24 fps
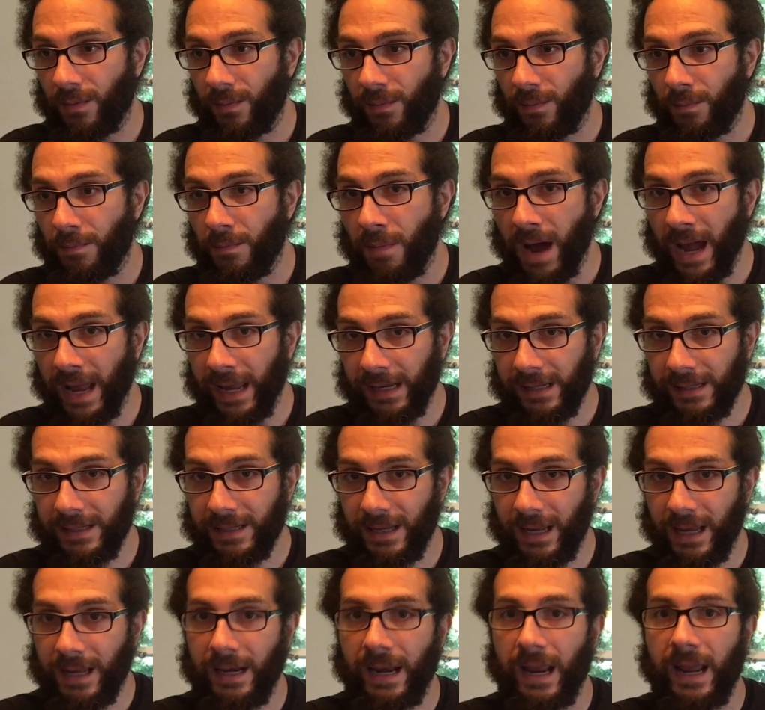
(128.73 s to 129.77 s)

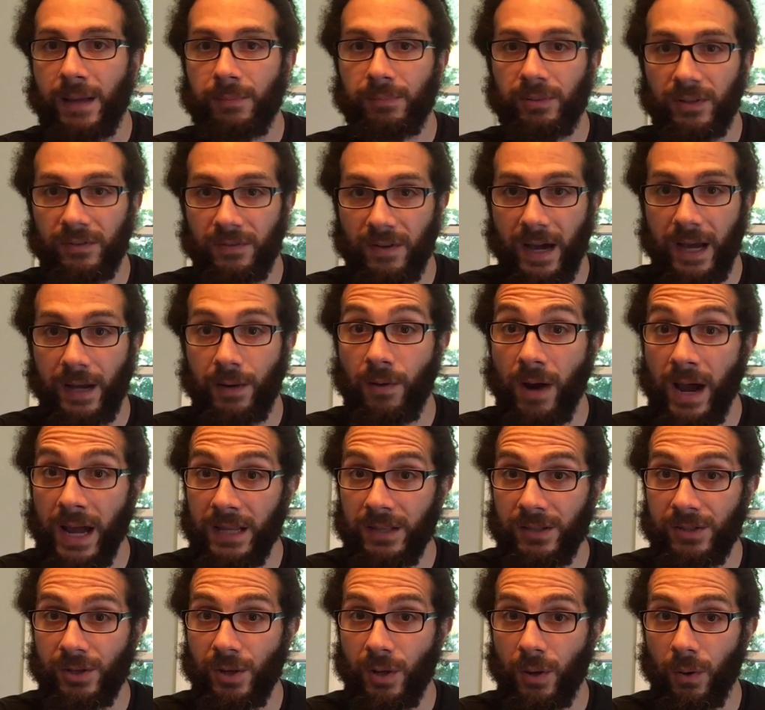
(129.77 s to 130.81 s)
mic'd and amplified,
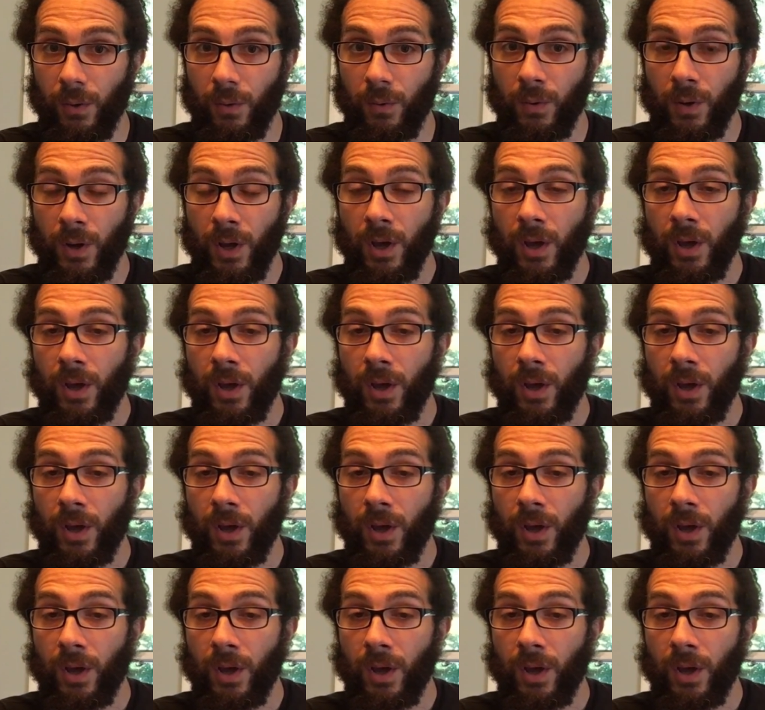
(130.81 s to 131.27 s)
right? So